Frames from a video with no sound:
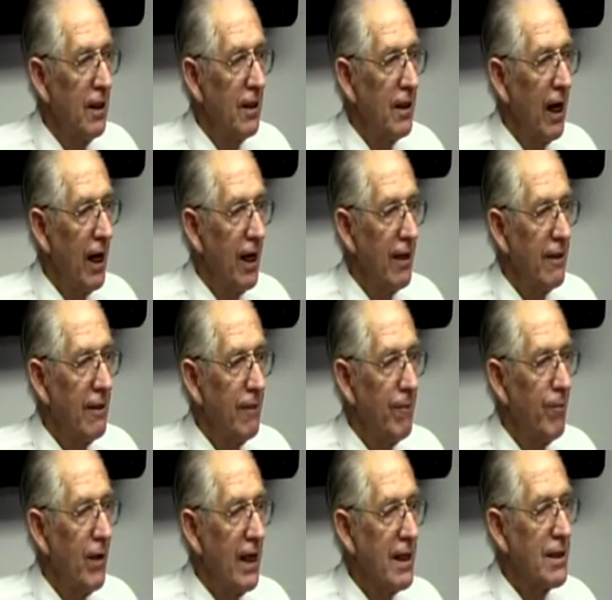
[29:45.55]
right?
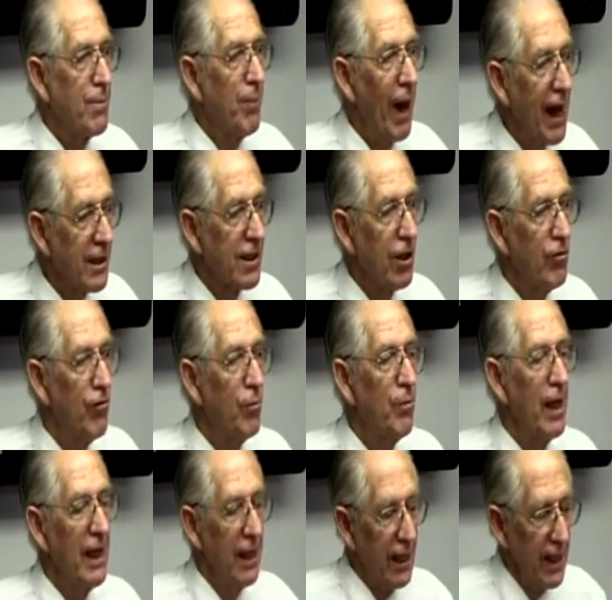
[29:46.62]
It's Passover
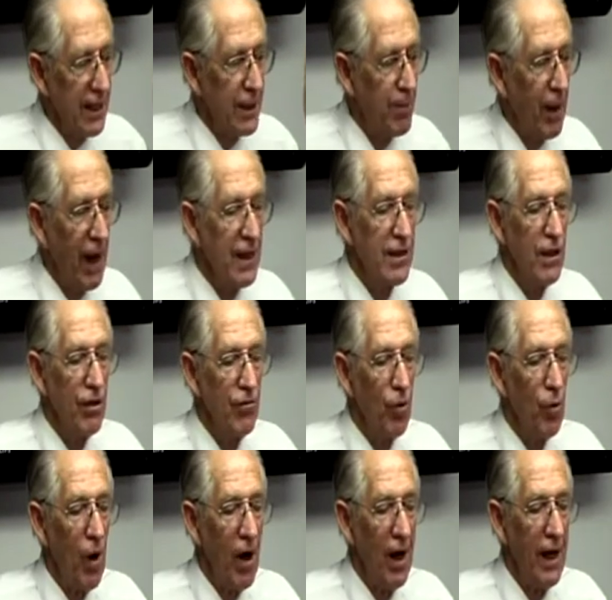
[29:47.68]
bread and it's Passover
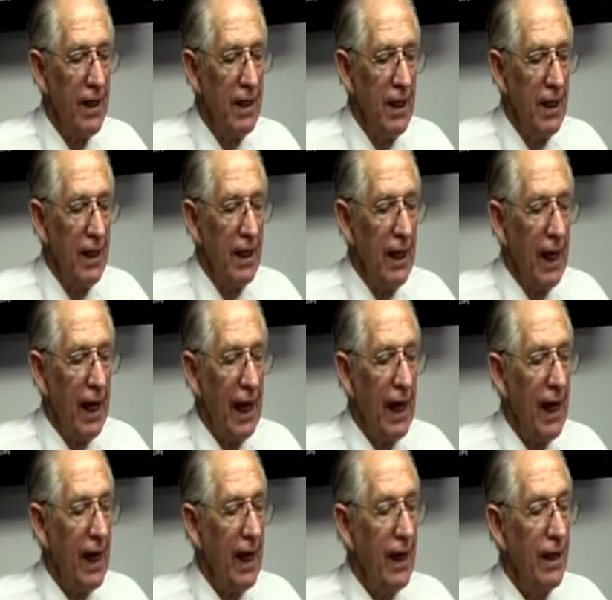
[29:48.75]
wine.
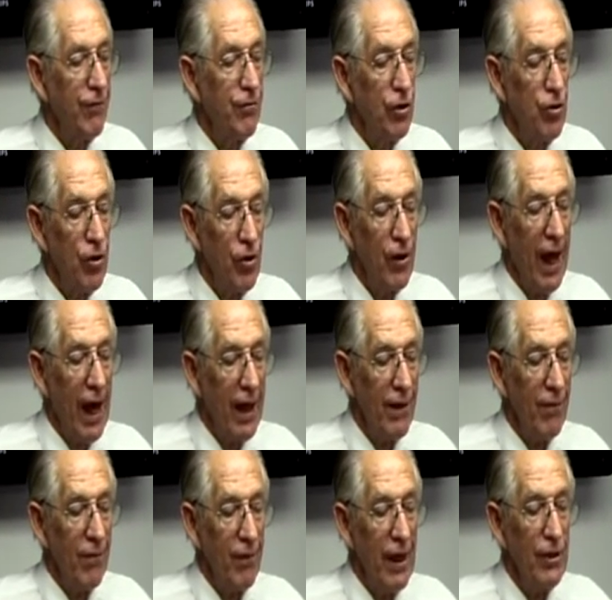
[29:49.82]
And if you do
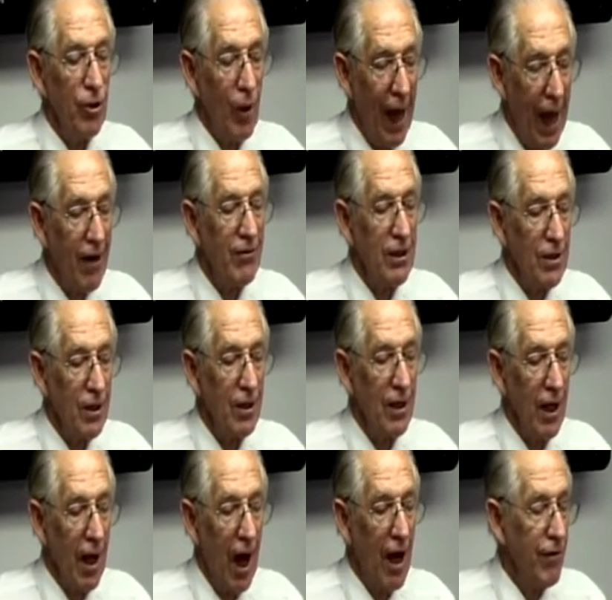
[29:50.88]
that, then you have
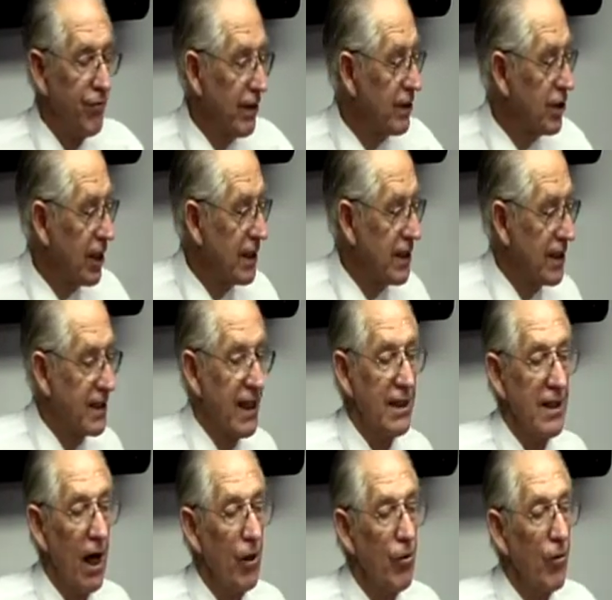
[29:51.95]
eternal life. And Jesus
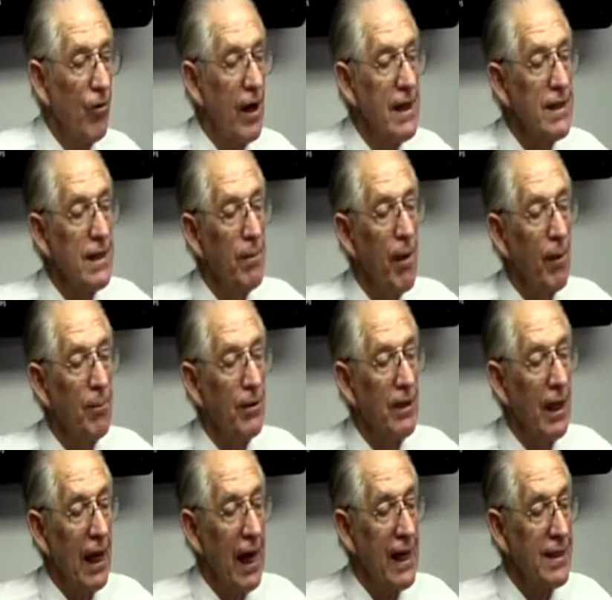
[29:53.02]
says, I will raise him up at
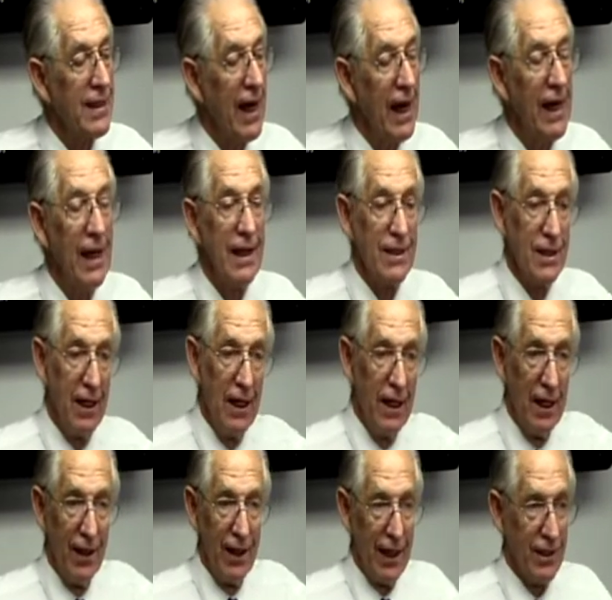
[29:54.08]
the last day.
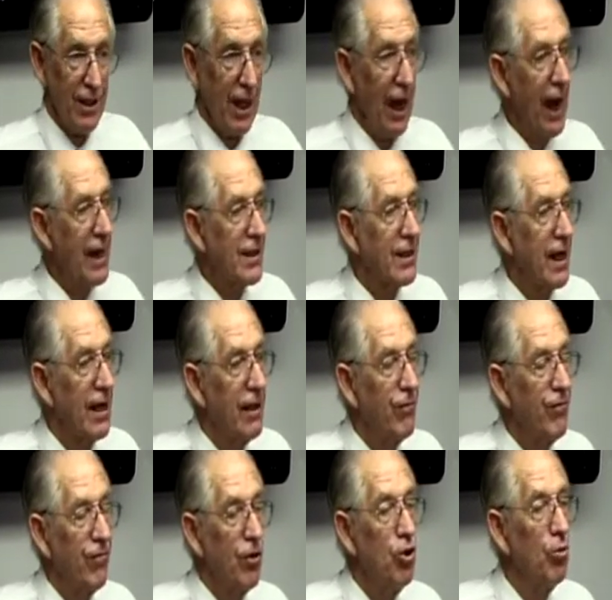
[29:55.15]
That's the last day
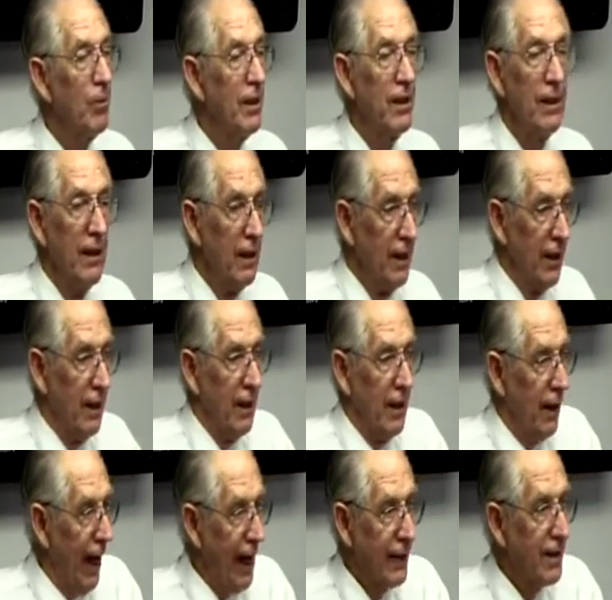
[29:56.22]
of human
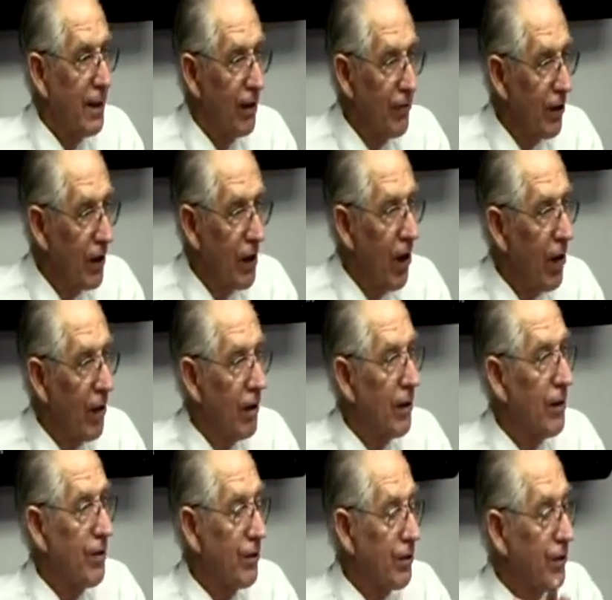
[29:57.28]
activity on
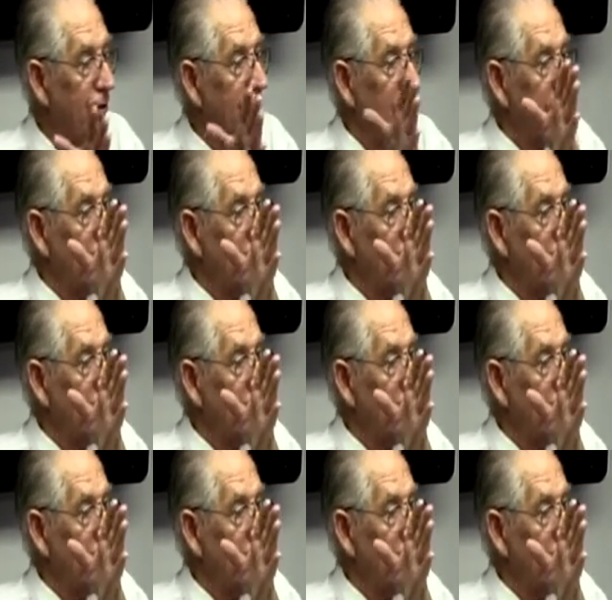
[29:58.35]
earth